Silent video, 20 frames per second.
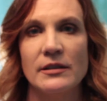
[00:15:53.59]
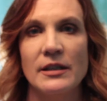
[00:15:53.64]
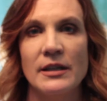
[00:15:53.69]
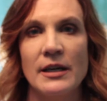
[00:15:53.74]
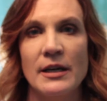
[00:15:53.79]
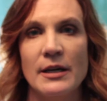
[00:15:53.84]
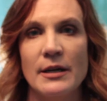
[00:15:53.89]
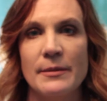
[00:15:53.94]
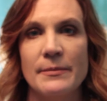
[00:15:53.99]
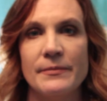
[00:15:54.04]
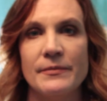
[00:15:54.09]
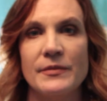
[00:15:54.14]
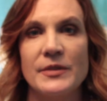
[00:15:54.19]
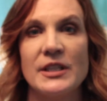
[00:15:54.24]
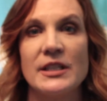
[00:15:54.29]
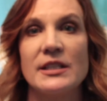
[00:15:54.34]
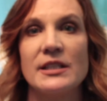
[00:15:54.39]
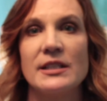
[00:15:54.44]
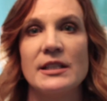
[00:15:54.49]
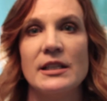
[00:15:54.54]
to
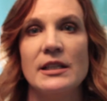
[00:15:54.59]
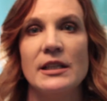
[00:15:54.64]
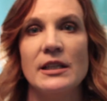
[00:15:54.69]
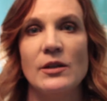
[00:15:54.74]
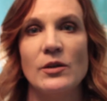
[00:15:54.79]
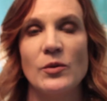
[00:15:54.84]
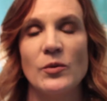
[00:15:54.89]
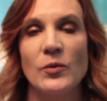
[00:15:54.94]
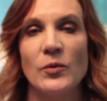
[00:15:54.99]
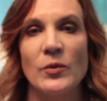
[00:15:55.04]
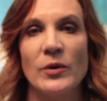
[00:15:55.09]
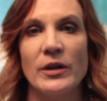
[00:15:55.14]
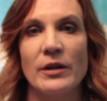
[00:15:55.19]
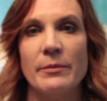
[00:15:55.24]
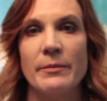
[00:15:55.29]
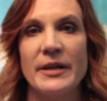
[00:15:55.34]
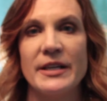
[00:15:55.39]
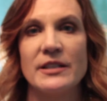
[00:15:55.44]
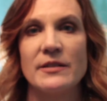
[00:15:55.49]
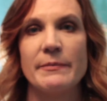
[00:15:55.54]
see one
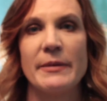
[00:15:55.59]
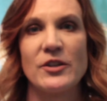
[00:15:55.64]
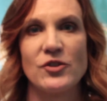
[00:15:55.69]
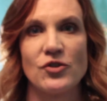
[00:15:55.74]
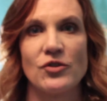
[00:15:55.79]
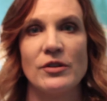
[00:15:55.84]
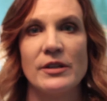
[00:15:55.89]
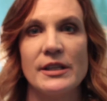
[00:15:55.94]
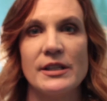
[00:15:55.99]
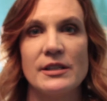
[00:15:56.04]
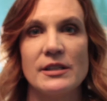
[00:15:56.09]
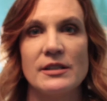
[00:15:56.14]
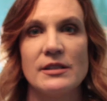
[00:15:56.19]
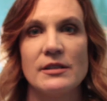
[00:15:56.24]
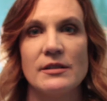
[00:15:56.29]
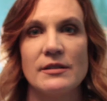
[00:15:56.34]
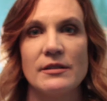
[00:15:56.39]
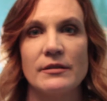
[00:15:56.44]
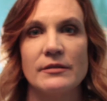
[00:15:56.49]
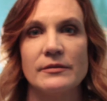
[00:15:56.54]
of my specialists,
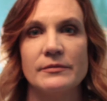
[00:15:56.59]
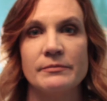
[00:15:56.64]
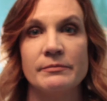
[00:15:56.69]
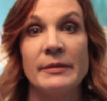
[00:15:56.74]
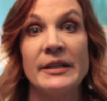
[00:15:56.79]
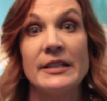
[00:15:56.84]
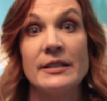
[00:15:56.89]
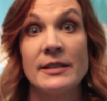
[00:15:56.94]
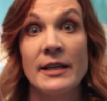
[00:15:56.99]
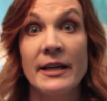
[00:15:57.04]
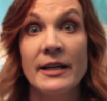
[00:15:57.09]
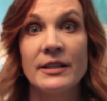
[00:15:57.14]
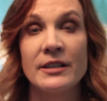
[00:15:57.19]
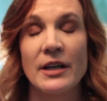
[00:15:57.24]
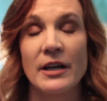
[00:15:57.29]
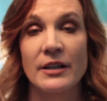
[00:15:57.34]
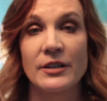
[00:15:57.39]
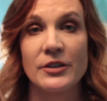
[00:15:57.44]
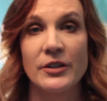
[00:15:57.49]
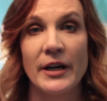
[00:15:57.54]
my psych
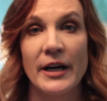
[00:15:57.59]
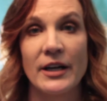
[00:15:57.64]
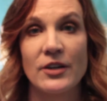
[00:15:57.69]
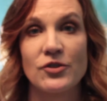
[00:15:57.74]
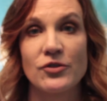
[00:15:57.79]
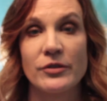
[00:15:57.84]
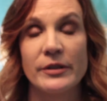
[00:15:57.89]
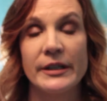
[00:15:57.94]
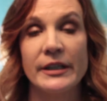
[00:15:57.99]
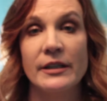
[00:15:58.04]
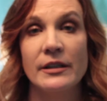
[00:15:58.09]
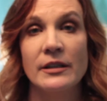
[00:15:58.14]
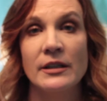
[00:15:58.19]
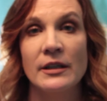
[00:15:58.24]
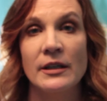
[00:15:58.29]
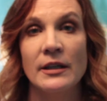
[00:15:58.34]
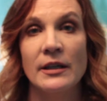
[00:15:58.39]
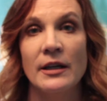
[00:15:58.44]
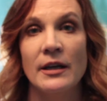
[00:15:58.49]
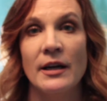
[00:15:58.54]
doctor actually,
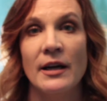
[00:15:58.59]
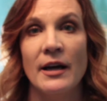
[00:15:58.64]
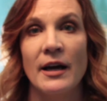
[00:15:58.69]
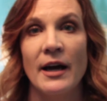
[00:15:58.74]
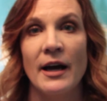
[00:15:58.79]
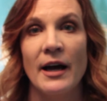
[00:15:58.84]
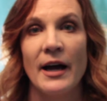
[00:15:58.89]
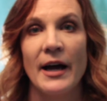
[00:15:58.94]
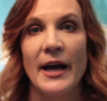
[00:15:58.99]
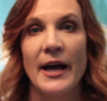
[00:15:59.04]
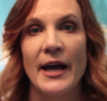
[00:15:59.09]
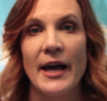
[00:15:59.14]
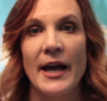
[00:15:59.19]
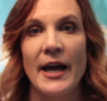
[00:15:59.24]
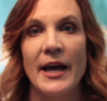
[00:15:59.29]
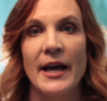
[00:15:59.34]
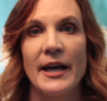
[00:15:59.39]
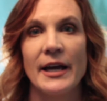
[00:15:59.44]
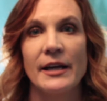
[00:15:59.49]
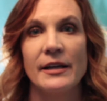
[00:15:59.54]

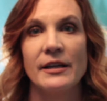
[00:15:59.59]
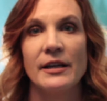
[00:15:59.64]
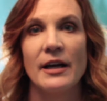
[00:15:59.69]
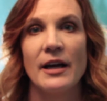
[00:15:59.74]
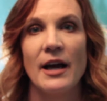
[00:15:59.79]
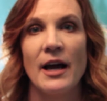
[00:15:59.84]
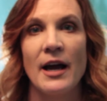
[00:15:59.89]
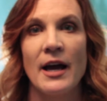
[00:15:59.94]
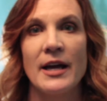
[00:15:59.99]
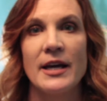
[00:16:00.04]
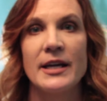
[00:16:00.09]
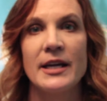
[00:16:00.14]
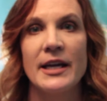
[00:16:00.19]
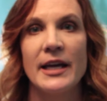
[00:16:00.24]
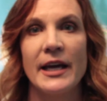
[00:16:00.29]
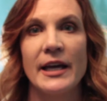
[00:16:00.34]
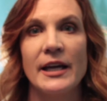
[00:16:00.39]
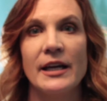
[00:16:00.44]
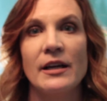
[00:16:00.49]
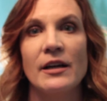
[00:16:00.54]
and I
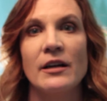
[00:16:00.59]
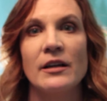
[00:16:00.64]
get